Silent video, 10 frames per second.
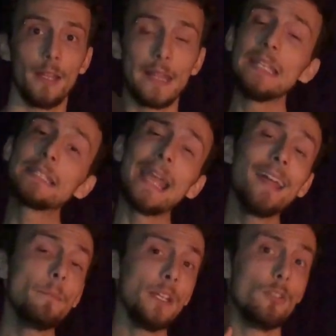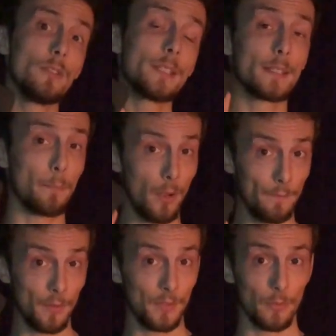These can be used as a
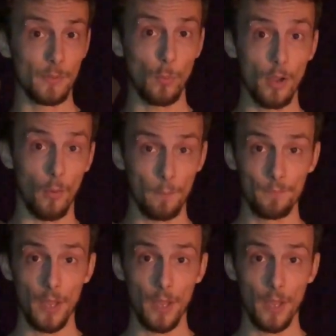pop filter as well,